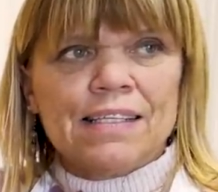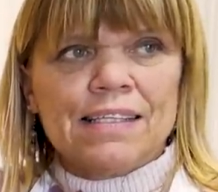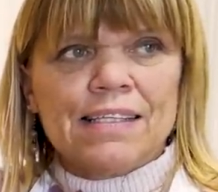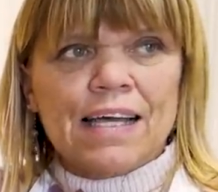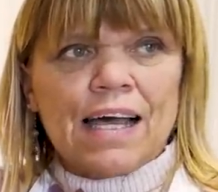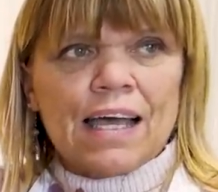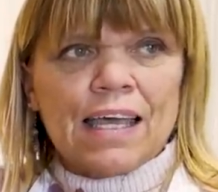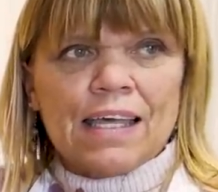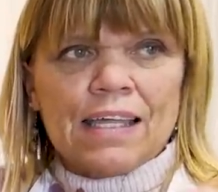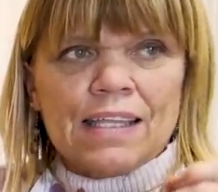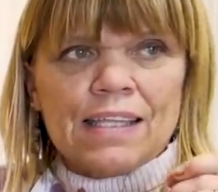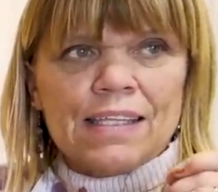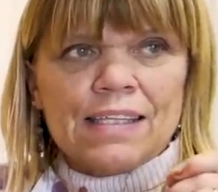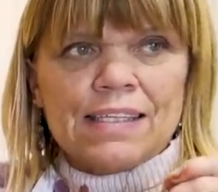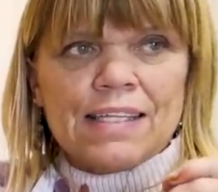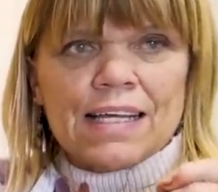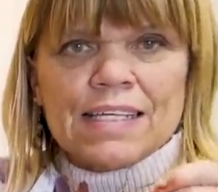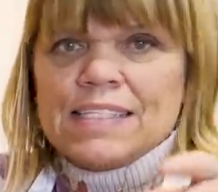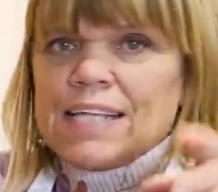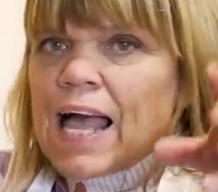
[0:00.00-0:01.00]

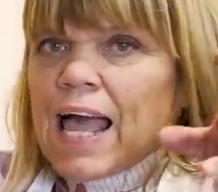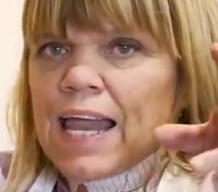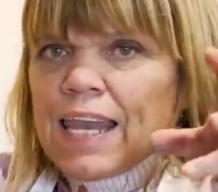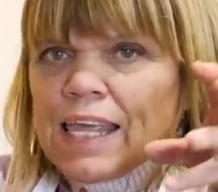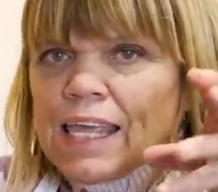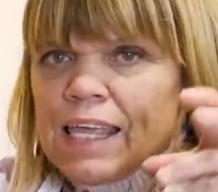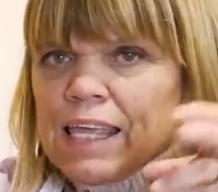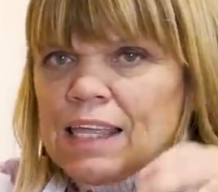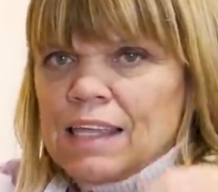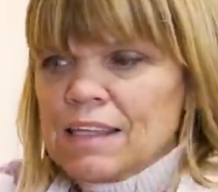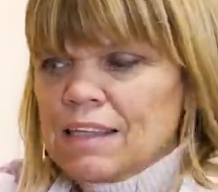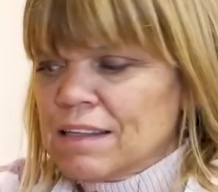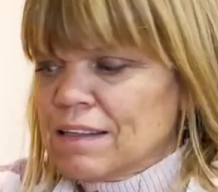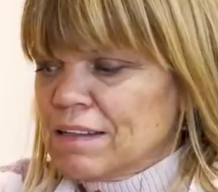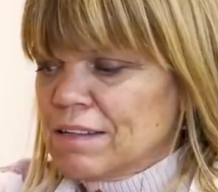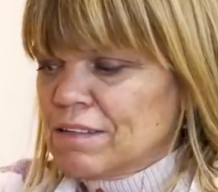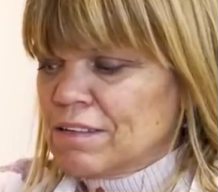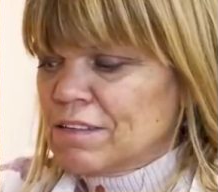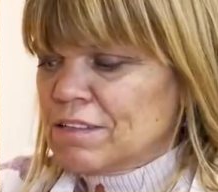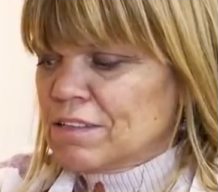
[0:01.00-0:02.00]
Daitani
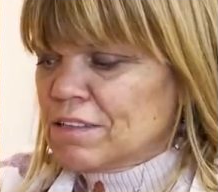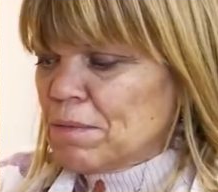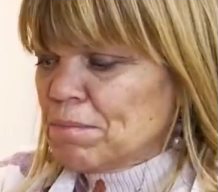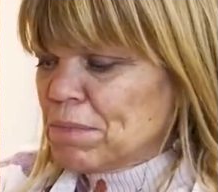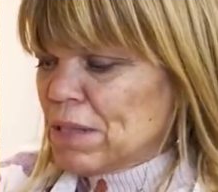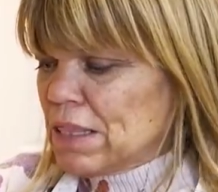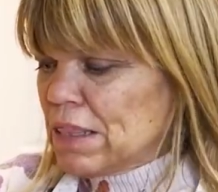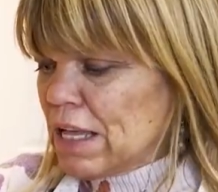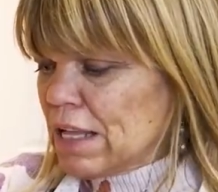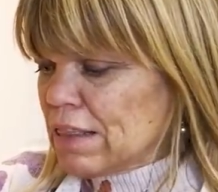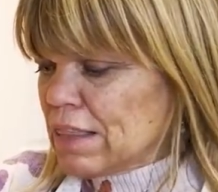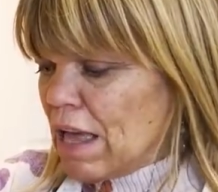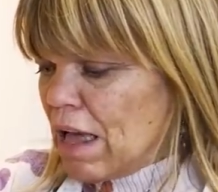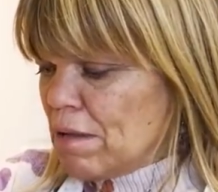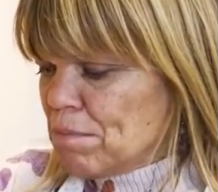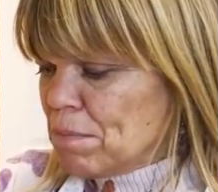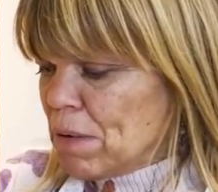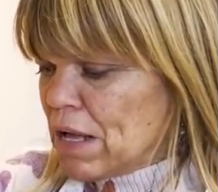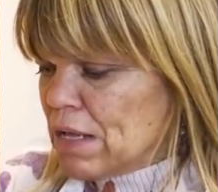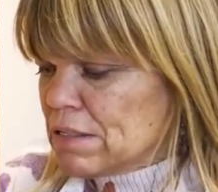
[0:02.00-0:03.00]
or something like
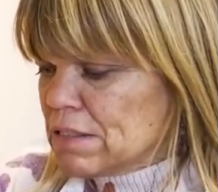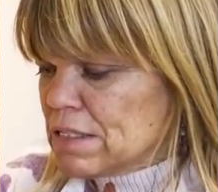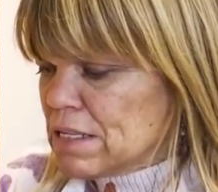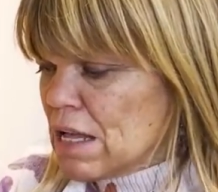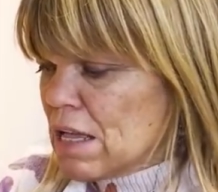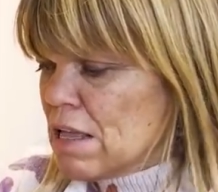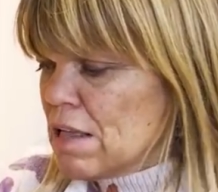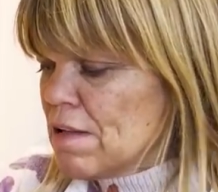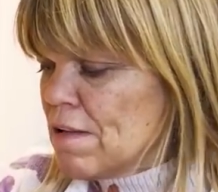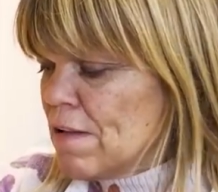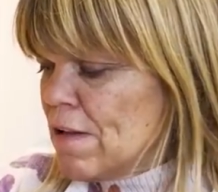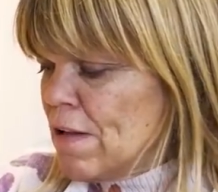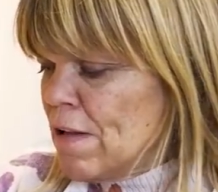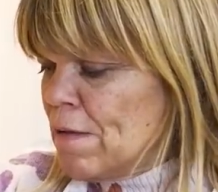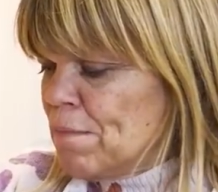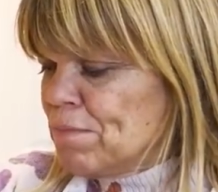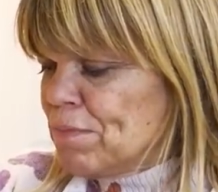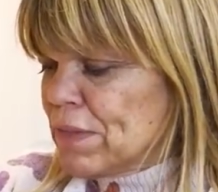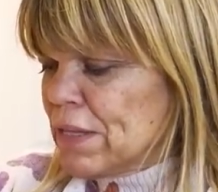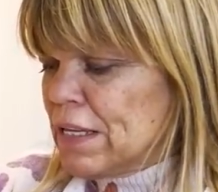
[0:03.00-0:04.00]
that pasta.
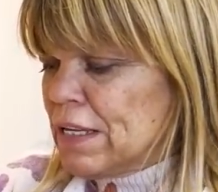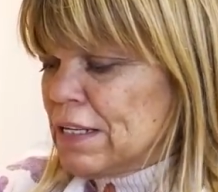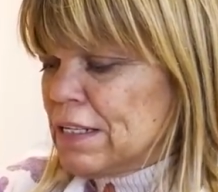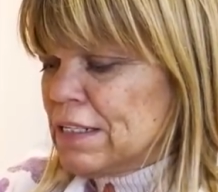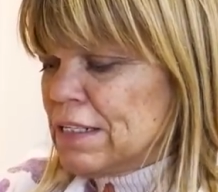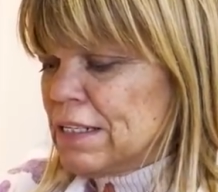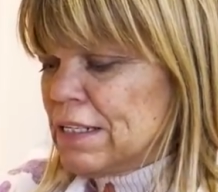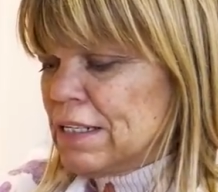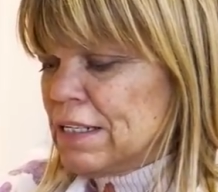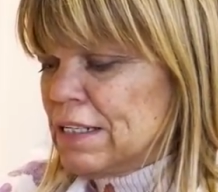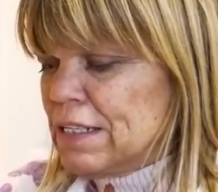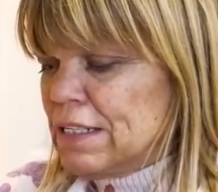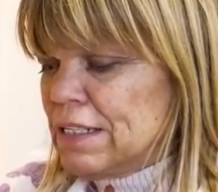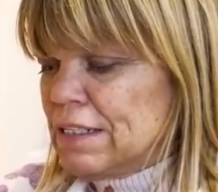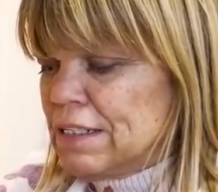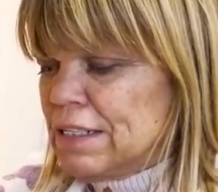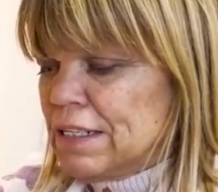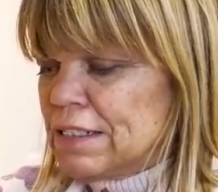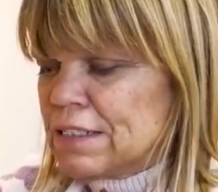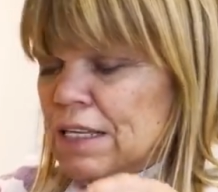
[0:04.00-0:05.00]

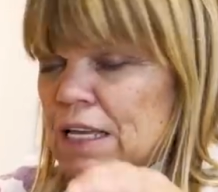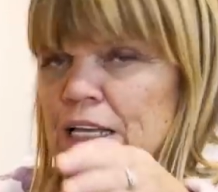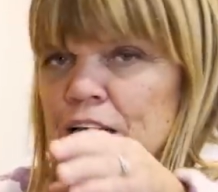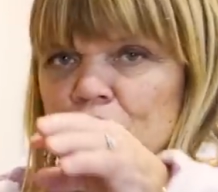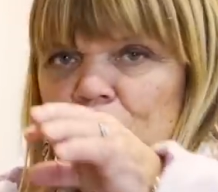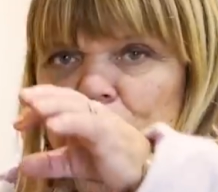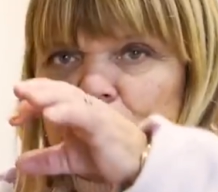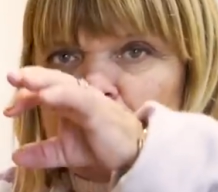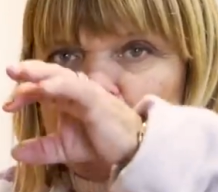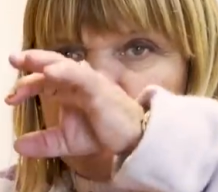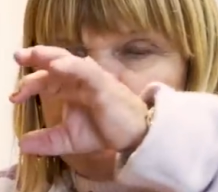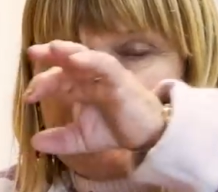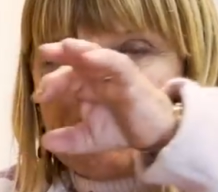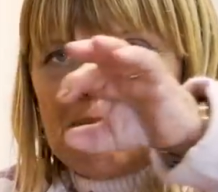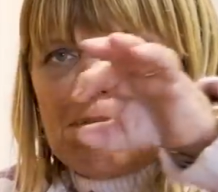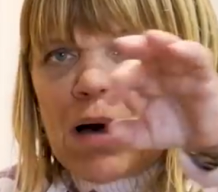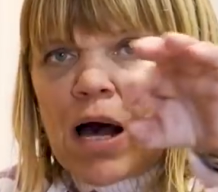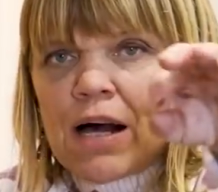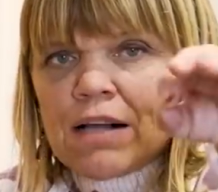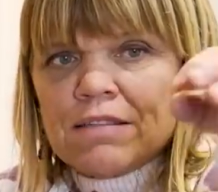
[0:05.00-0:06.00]
It's like a tube
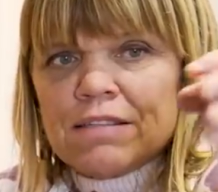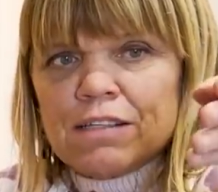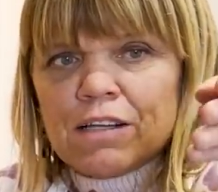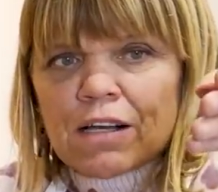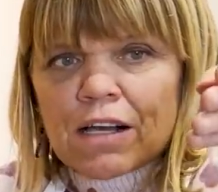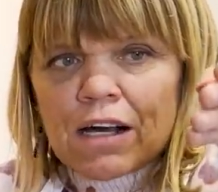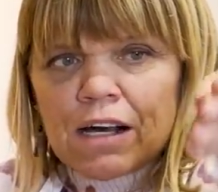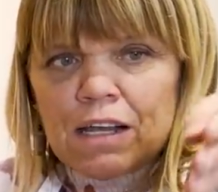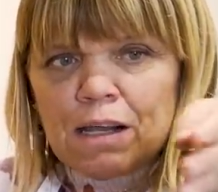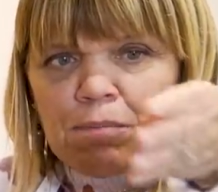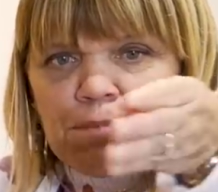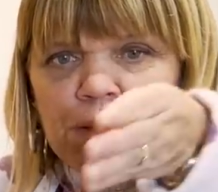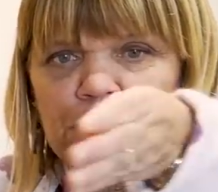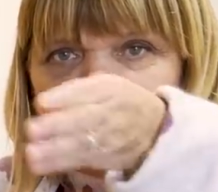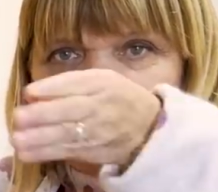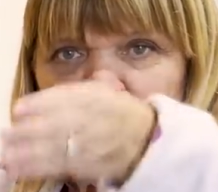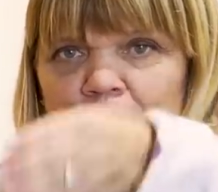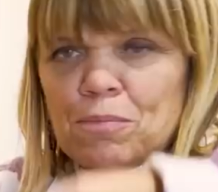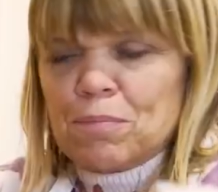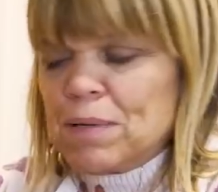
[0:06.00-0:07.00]
of pasta cut up
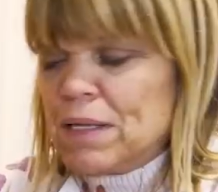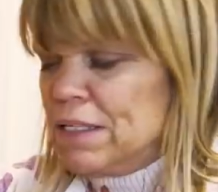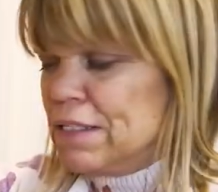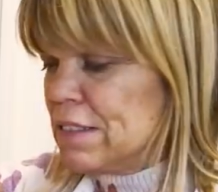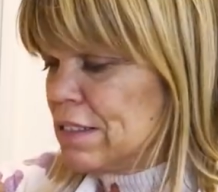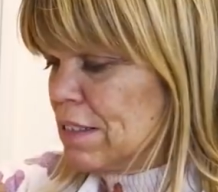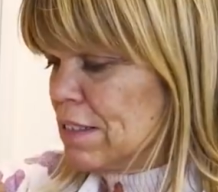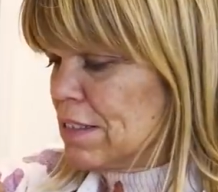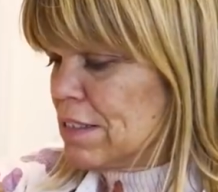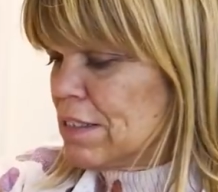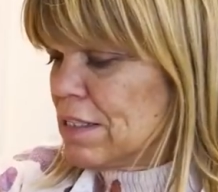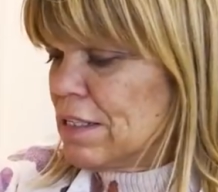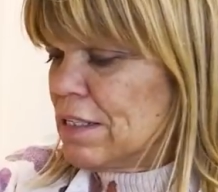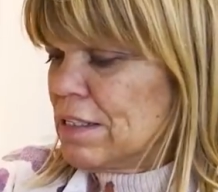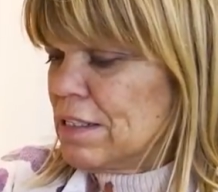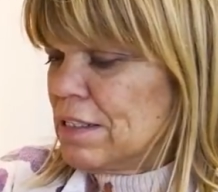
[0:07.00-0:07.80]
in little pieces.